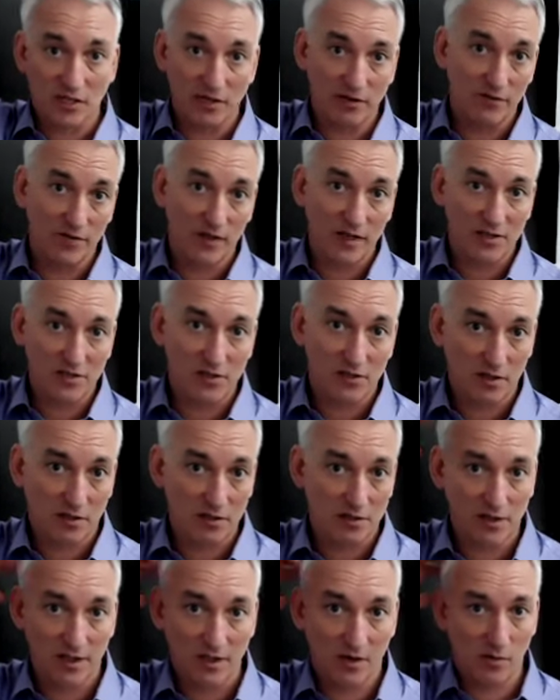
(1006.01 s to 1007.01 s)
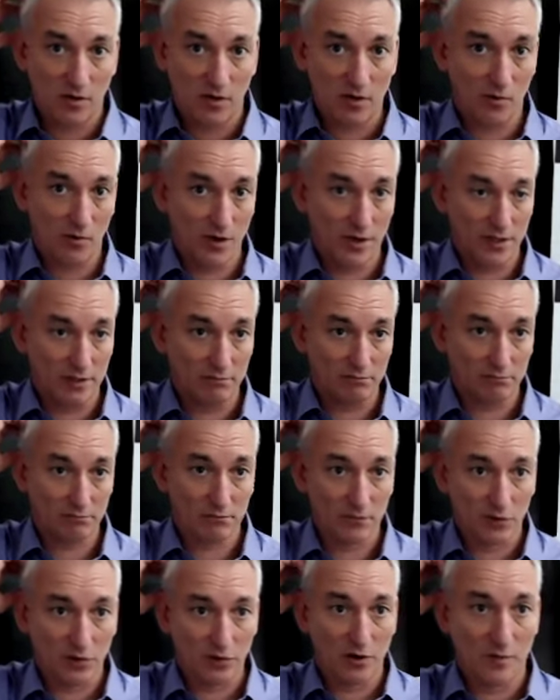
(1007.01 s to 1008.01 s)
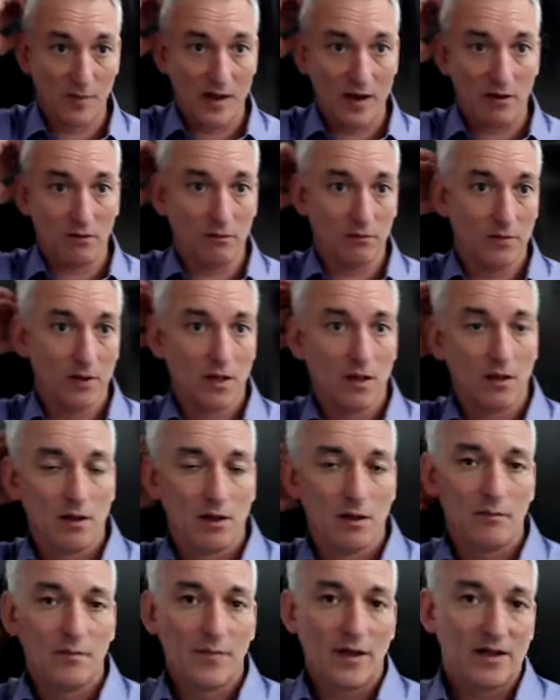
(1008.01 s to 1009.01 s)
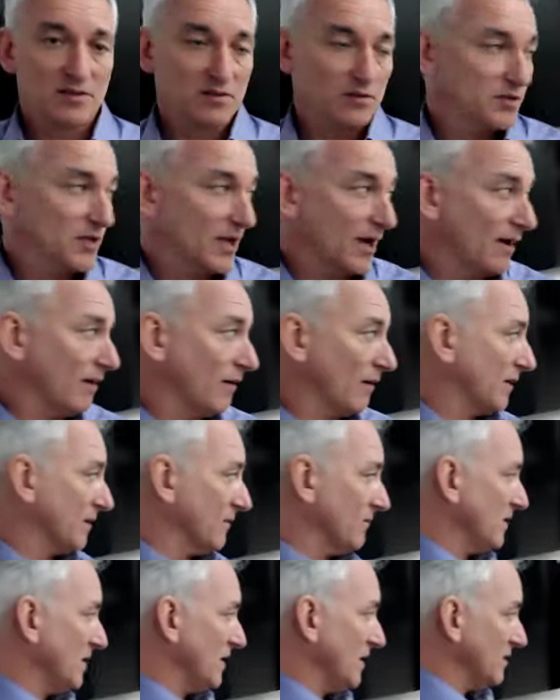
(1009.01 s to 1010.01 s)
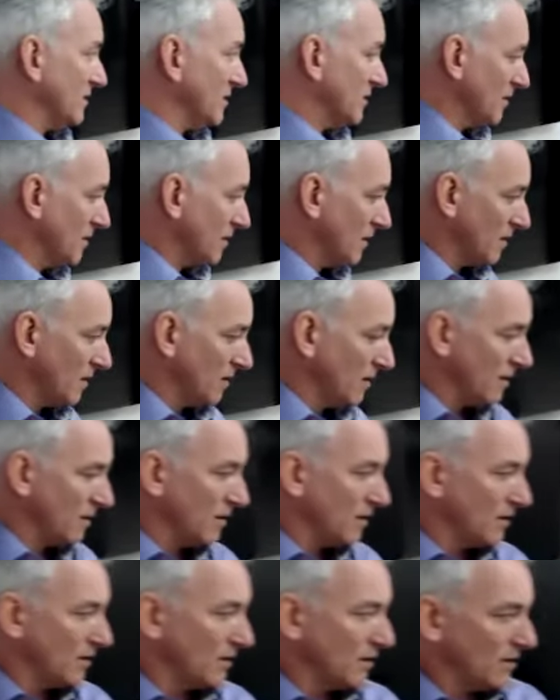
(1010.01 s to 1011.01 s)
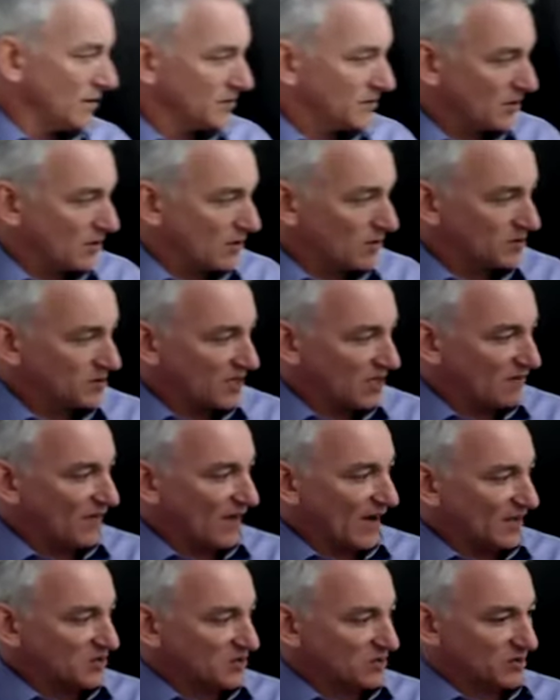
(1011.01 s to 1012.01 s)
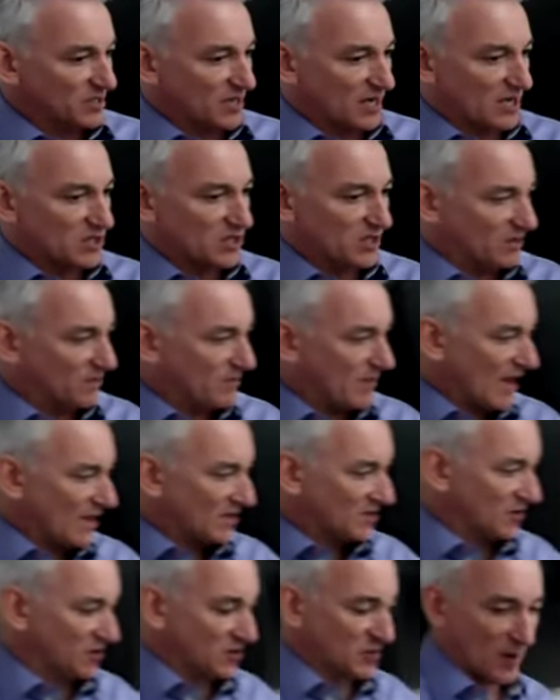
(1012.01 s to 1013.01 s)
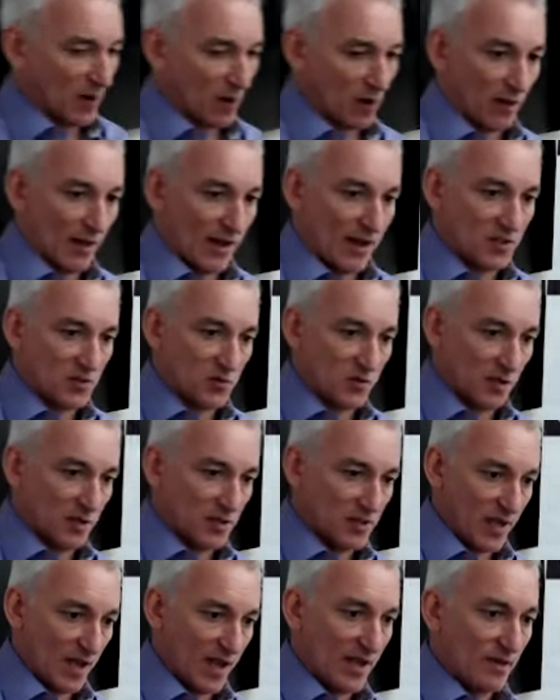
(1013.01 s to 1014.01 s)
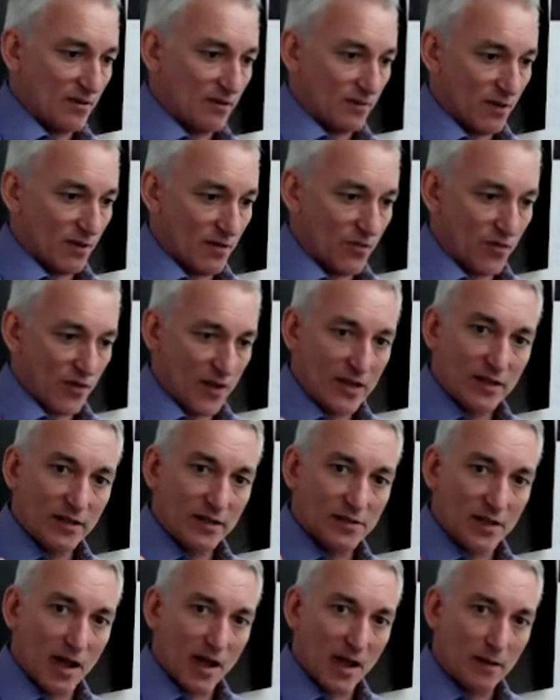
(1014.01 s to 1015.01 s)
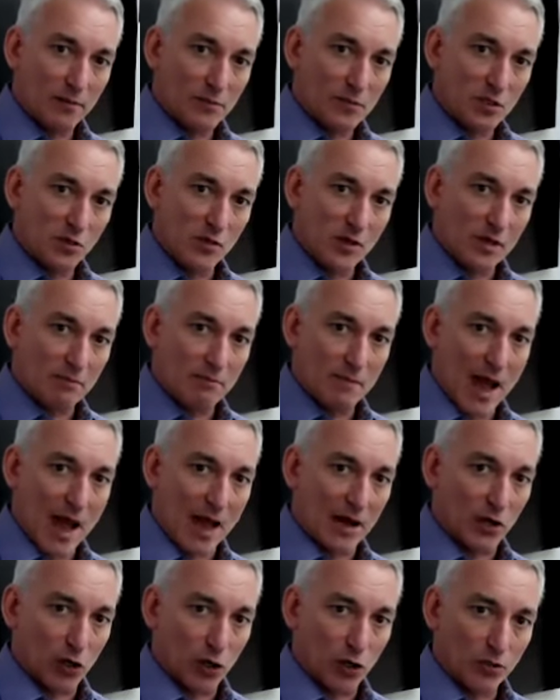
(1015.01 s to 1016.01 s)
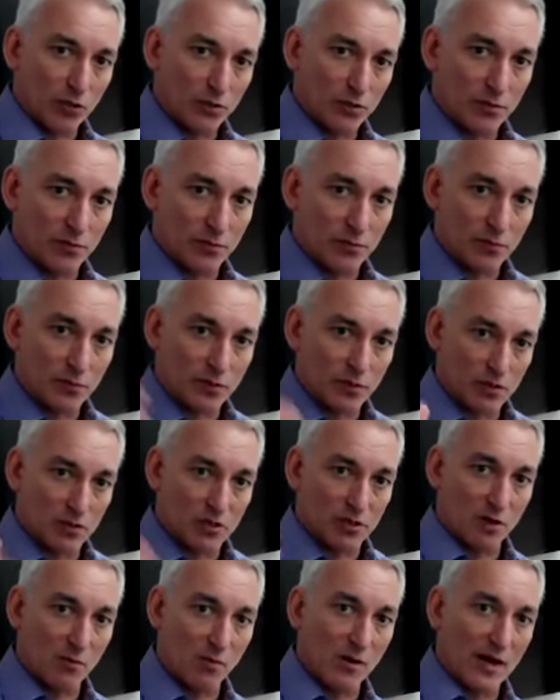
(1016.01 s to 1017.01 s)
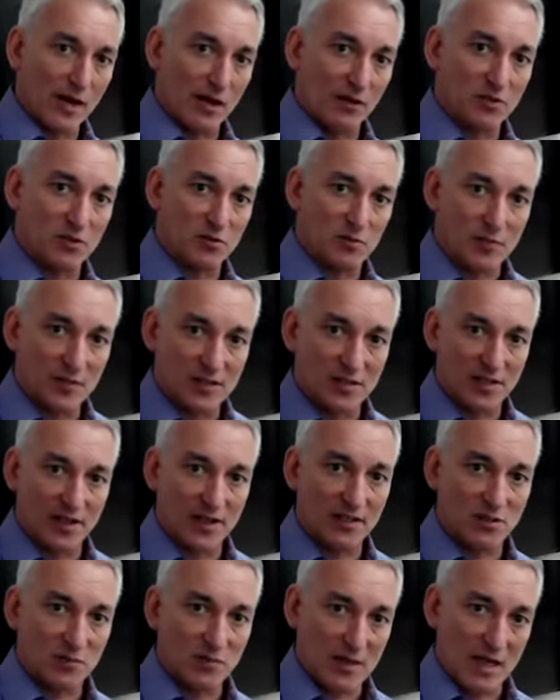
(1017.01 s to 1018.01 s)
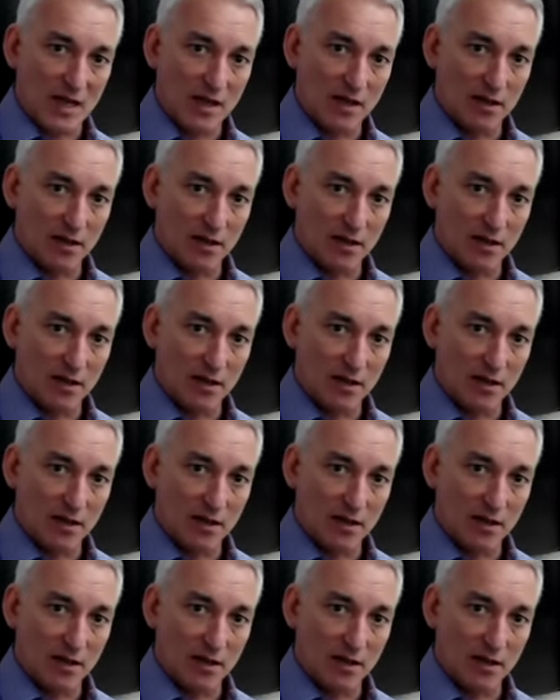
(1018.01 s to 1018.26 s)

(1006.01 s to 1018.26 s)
If you guys took Psych 101 and learned about Maslow's hierarchy of needs. So self-actualization in Maslow's parlance was, hey, the things I'm doing matter to someone else besides me.